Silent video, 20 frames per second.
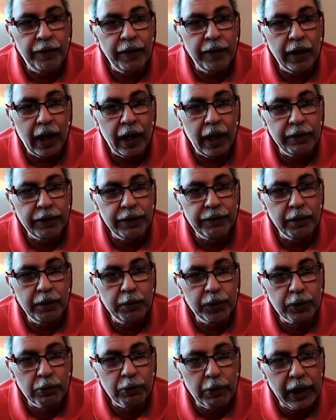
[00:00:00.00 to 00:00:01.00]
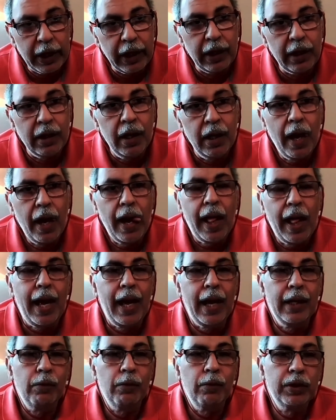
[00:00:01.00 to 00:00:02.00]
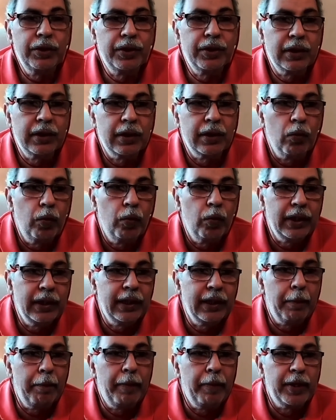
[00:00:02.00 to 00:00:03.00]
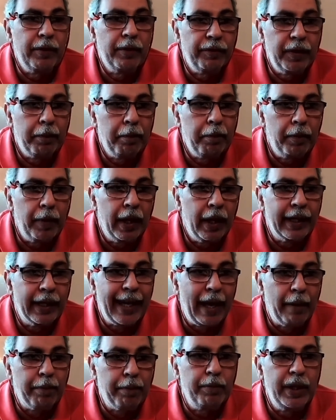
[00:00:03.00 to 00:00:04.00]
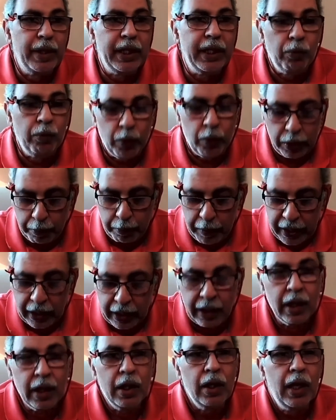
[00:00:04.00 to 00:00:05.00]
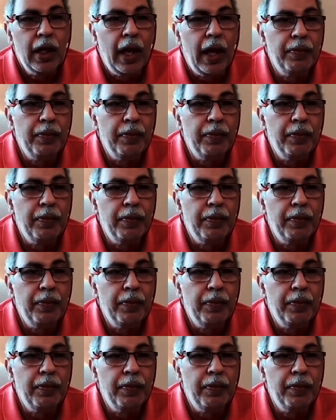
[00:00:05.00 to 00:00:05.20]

Irish Film Screen, and with the bit of a gap money with me. And